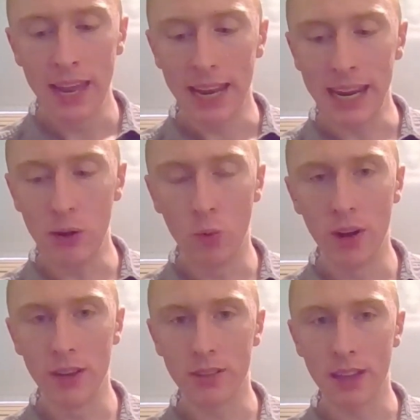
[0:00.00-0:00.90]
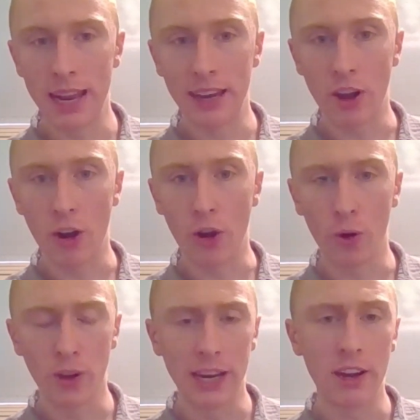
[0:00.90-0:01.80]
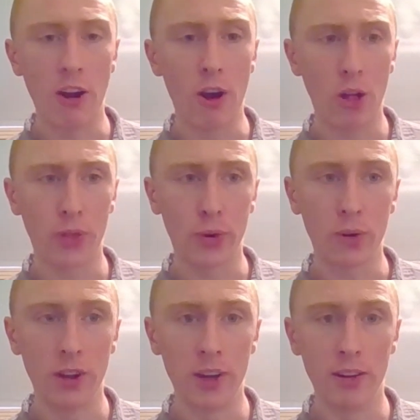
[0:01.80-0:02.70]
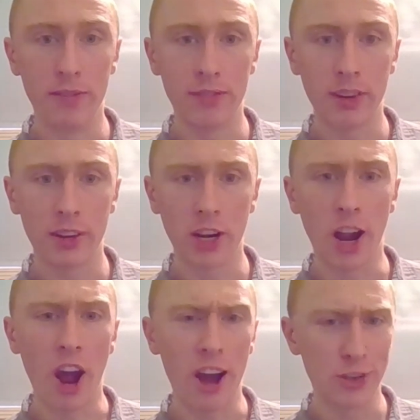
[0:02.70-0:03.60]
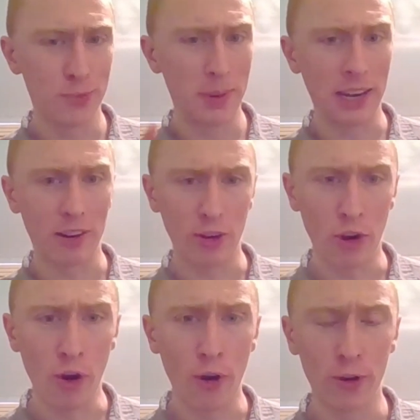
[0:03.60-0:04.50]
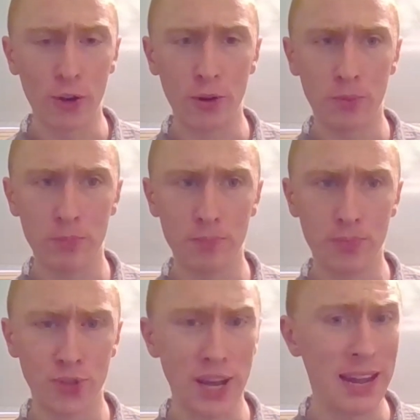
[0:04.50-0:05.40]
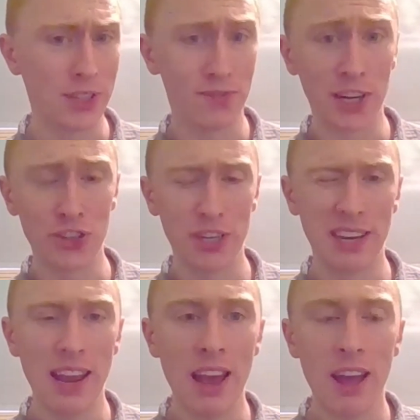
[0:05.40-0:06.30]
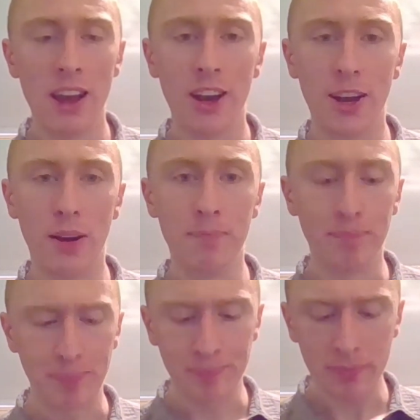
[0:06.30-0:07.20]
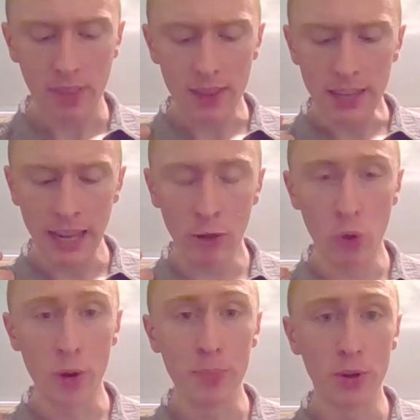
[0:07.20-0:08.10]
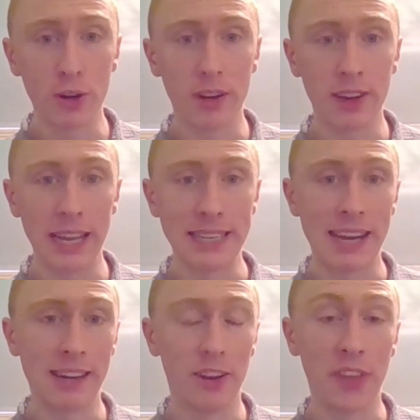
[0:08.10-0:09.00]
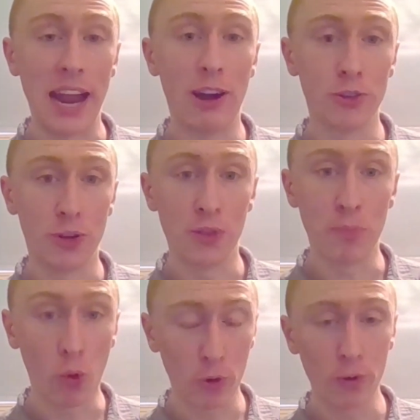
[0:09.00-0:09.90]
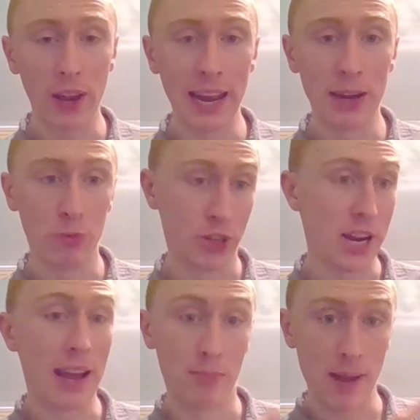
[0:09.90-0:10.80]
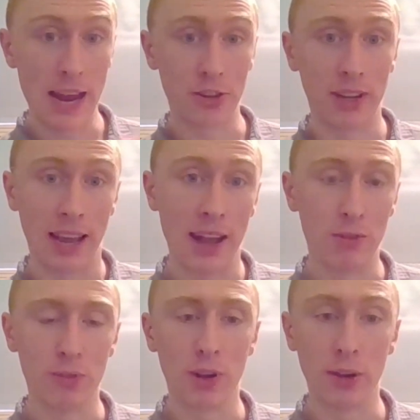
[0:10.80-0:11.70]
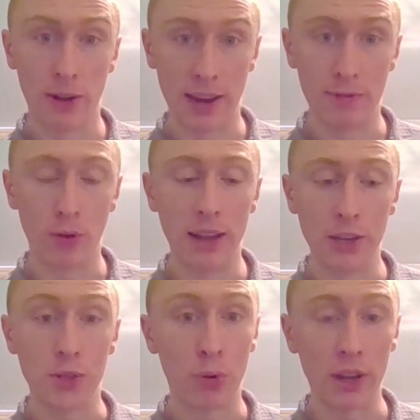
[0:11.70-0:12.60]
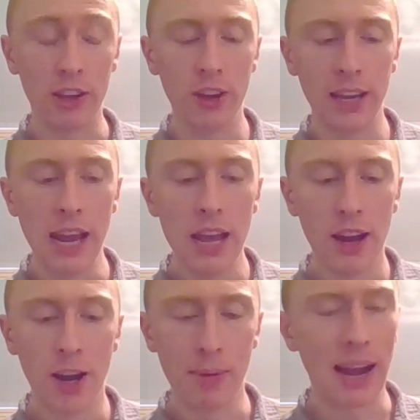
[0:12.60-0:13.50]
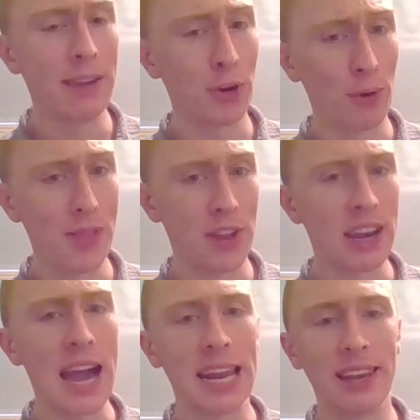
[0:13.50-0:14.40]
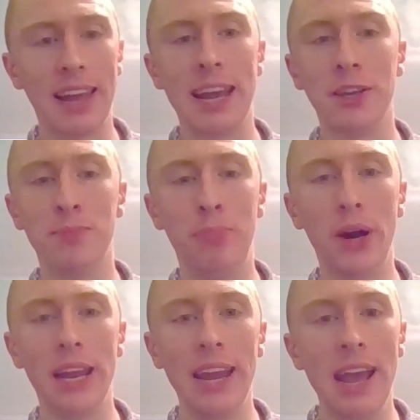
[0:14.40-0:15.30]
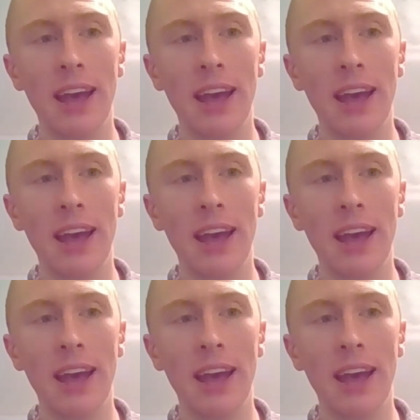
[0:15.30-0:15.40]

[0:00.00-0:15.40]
he was an early author of cosmic horror science fiction. He wrote a book entitled The House on the Borderland, which I actually have over here and have read, and it's pretty good. But I haven't read The Nightland. But